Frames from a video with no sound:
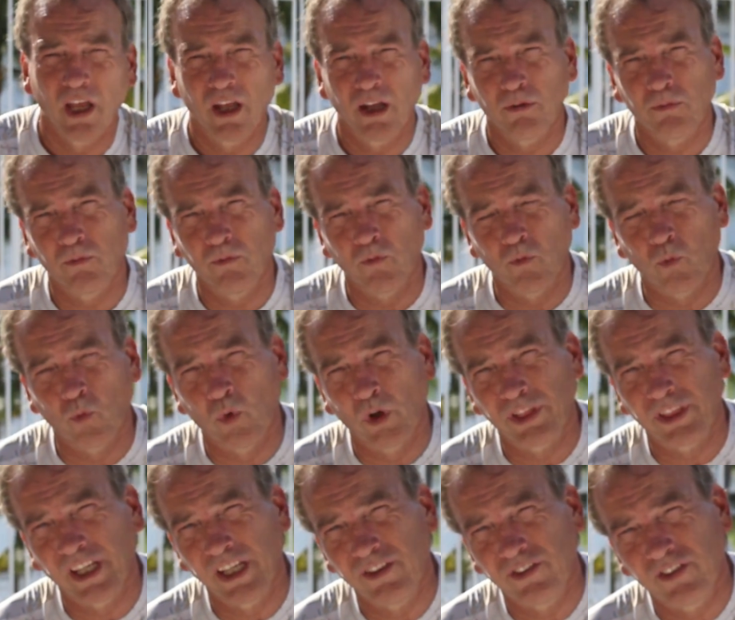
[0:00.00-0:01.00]
And
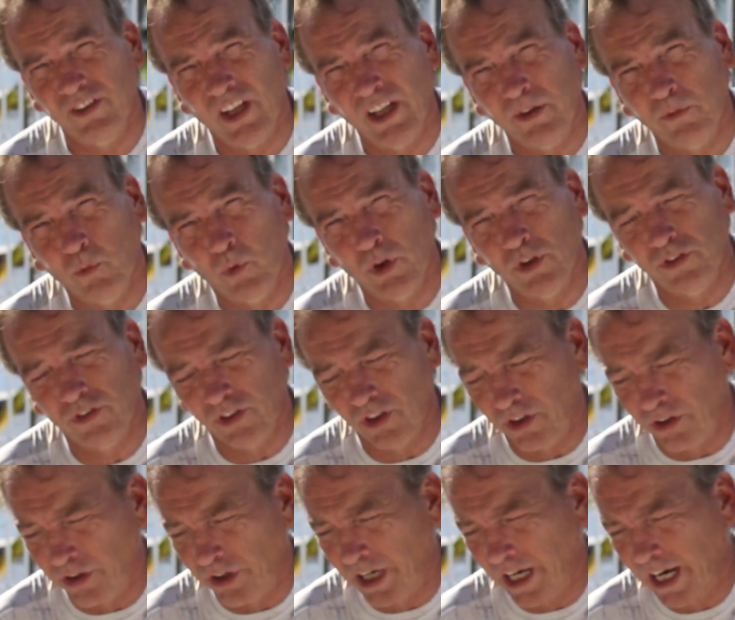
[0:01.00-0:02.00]
what they said was that
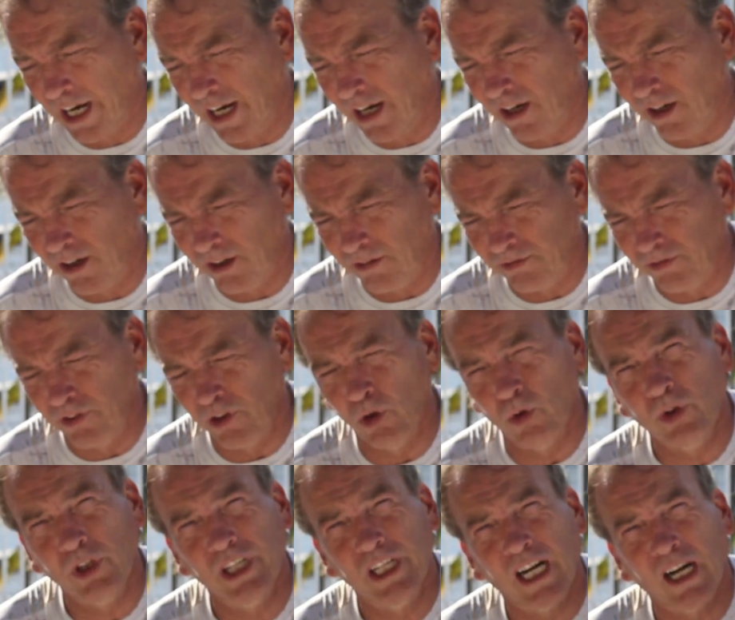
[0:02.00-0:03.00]
her hair
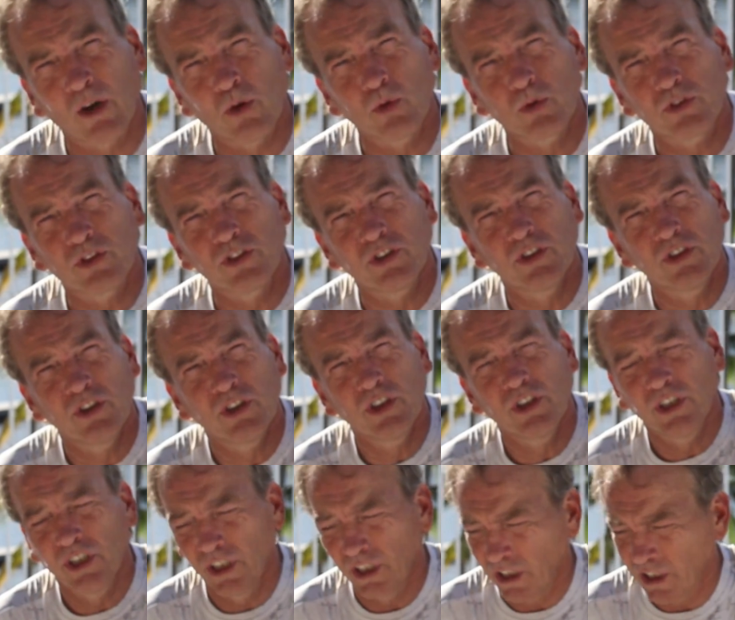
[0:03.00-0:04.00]
floated out
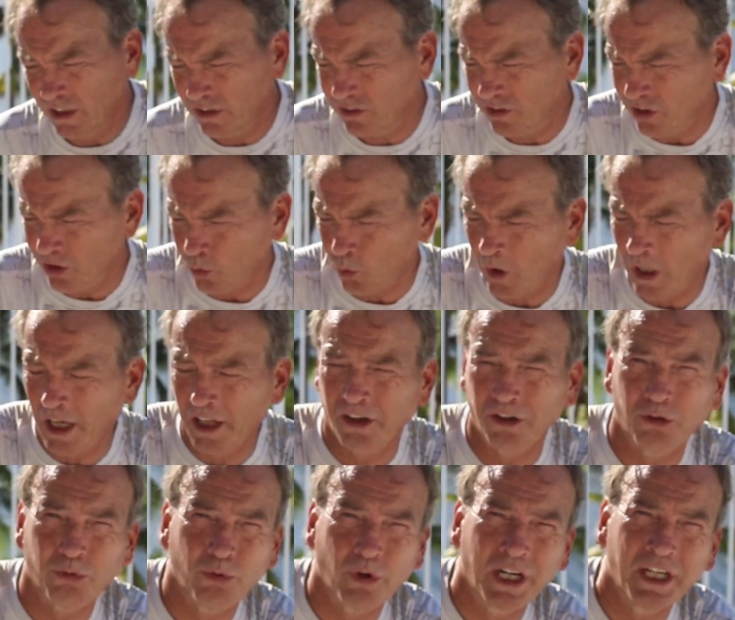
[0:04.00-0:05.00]
into the
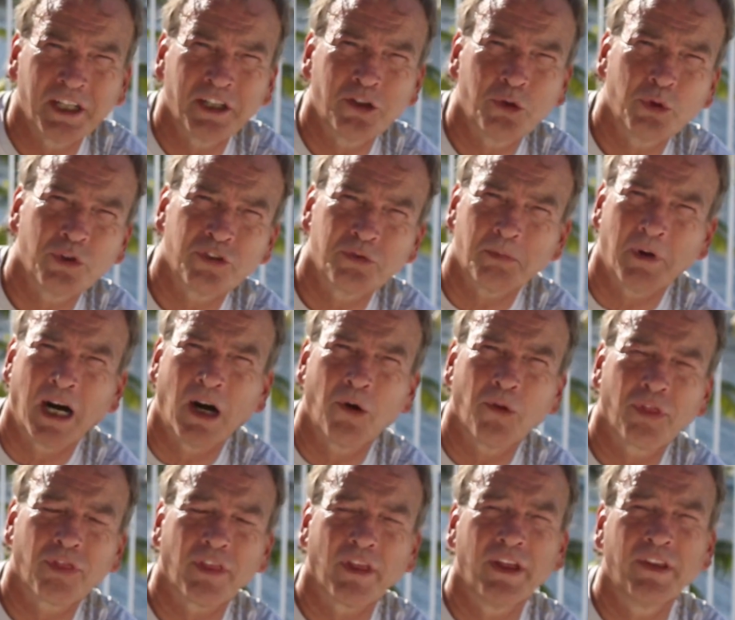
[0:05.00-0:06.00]
water right into his
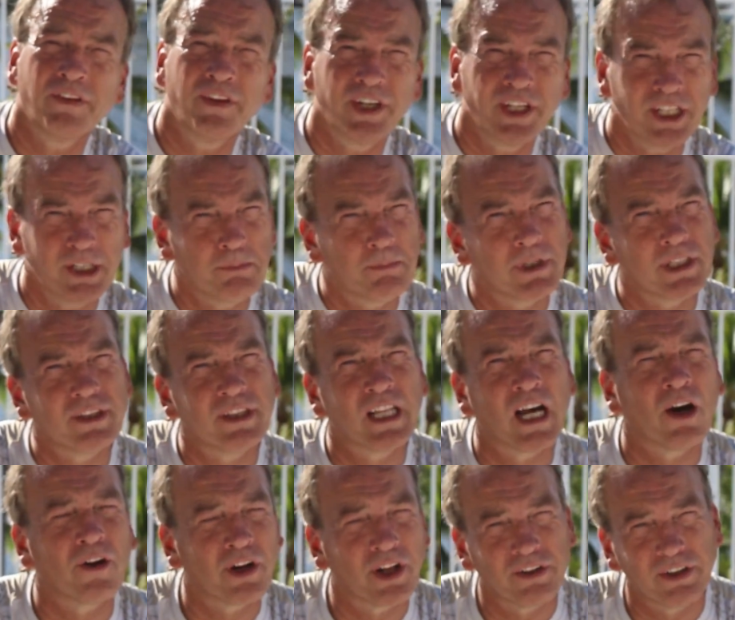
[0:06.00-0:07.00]
mouth, and that he bit
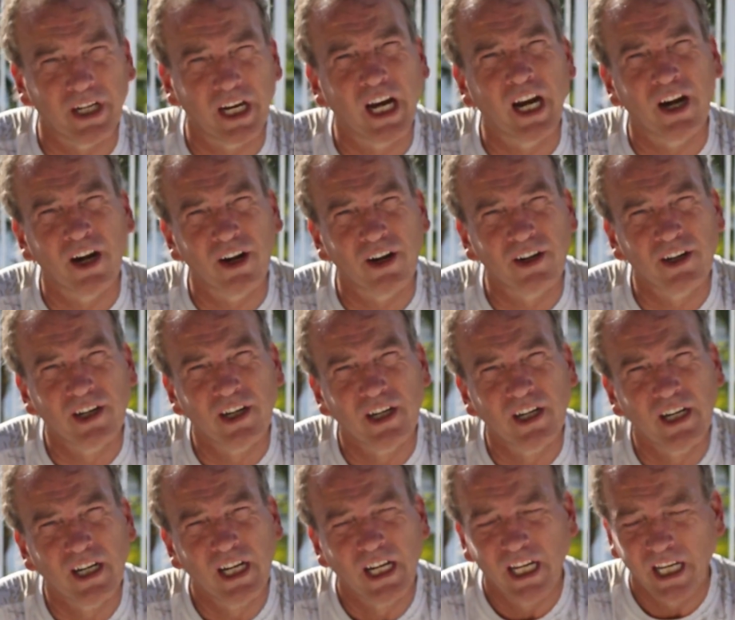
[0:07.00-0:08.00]
down on the hair.
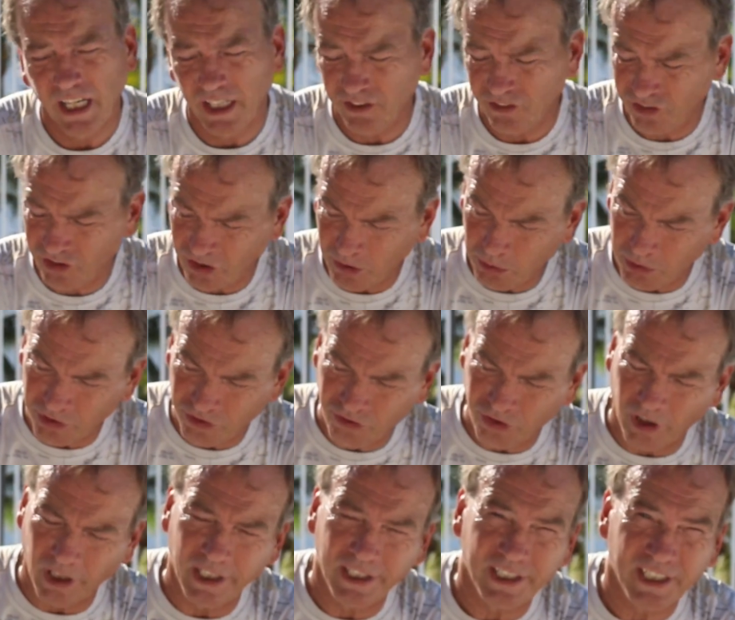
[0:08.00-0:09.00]
And she was
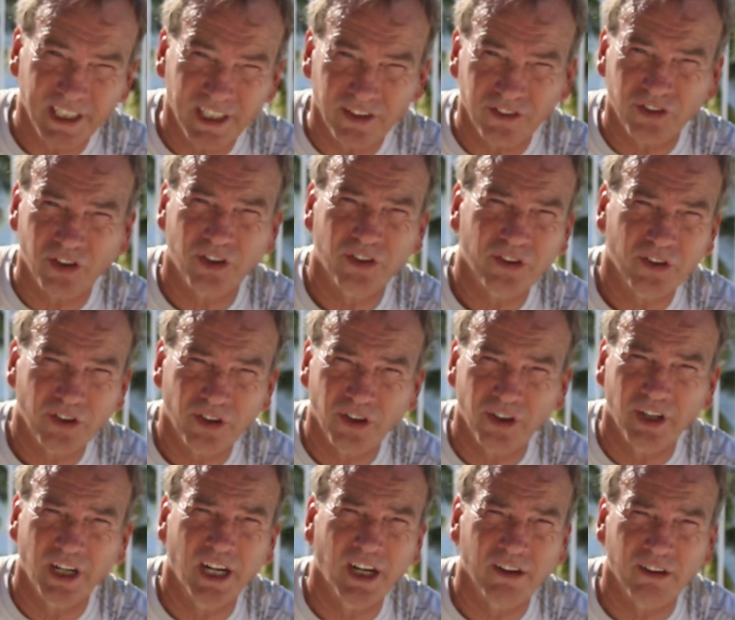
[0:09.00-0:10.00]
trying to get
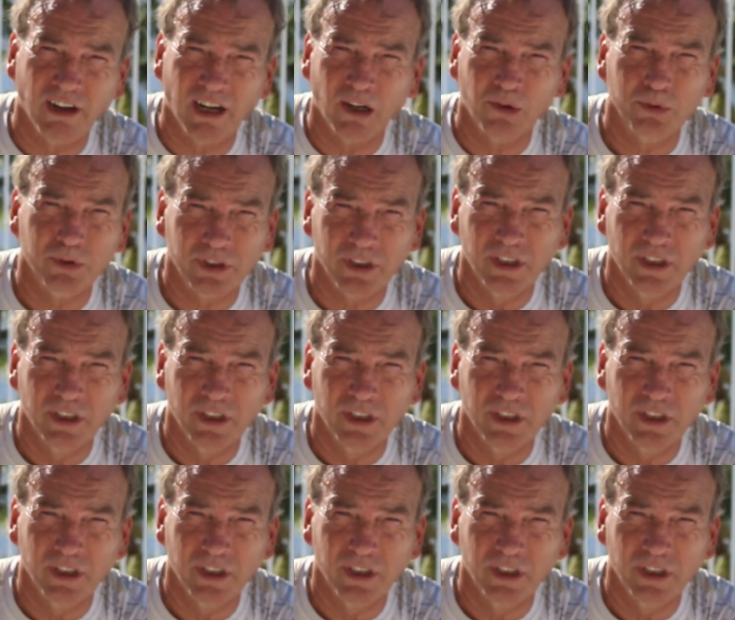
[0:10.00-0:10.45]
her hair out.